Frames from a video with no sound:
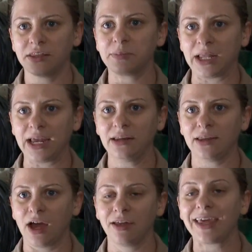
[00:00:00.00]
on the
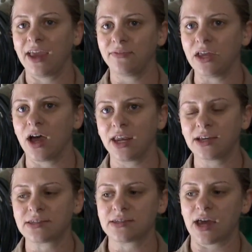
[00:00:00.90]
plane, all the
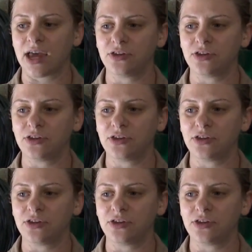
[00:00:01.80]
avionics.